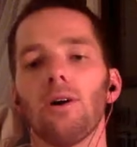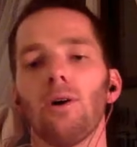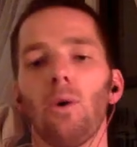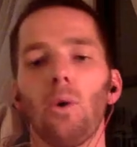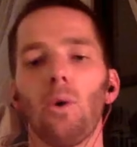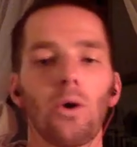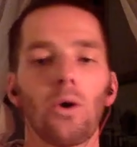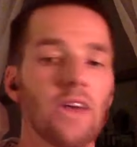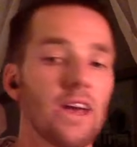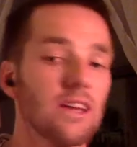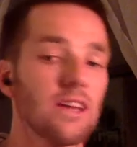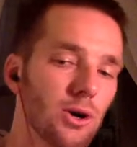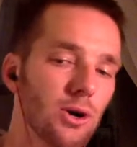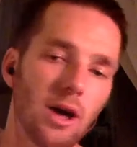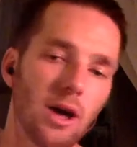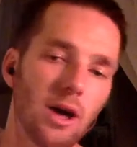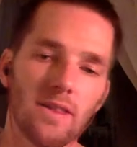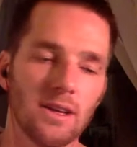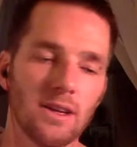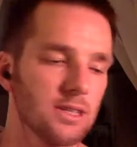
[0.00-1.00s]
or they
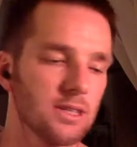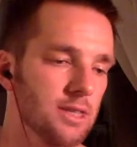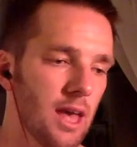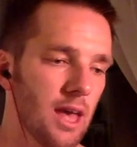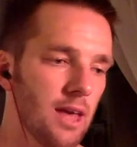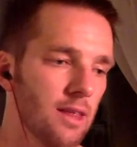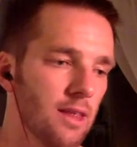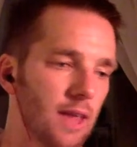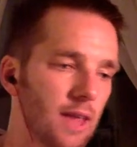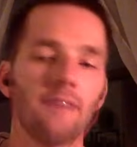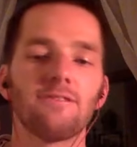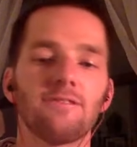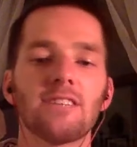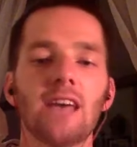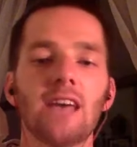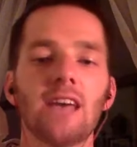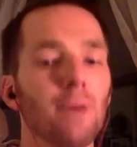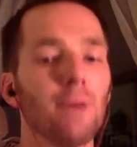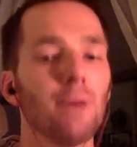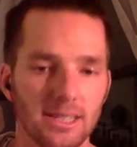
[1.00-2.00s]
don't, and they have
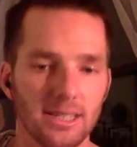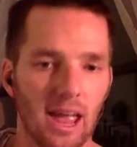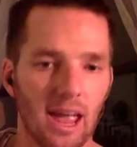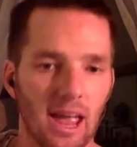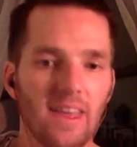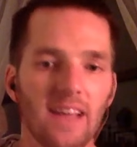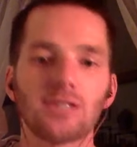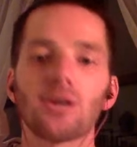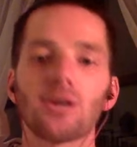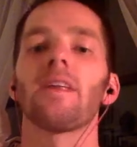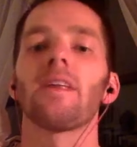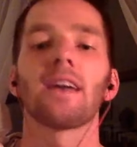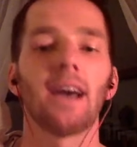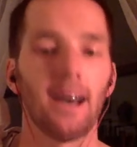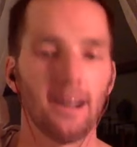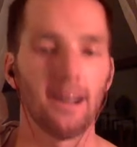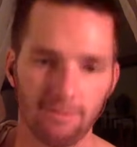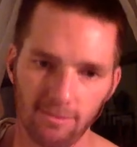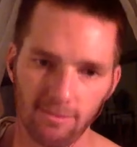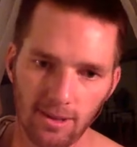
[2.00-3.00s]
10 minutes, and that's all they
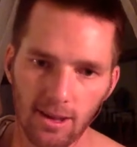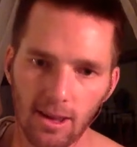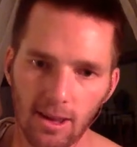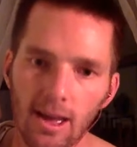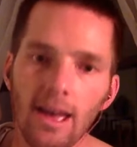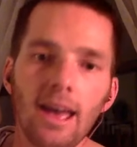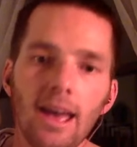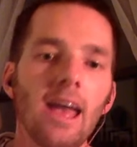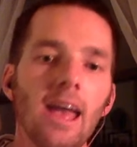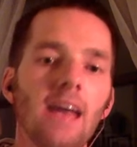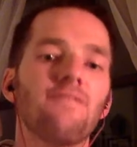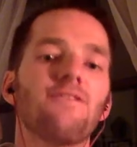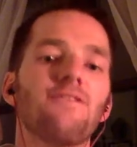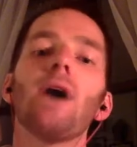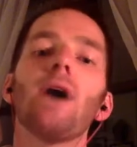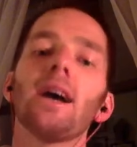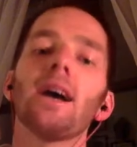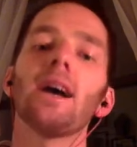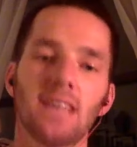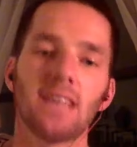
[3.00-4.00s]
got. If you
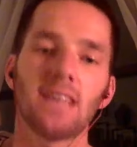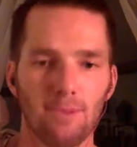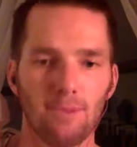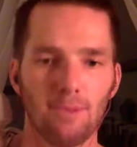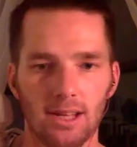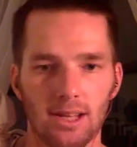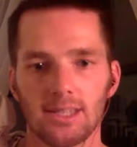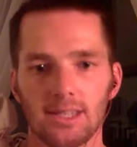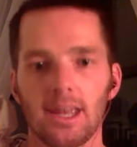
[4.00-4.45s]
had 10 minutes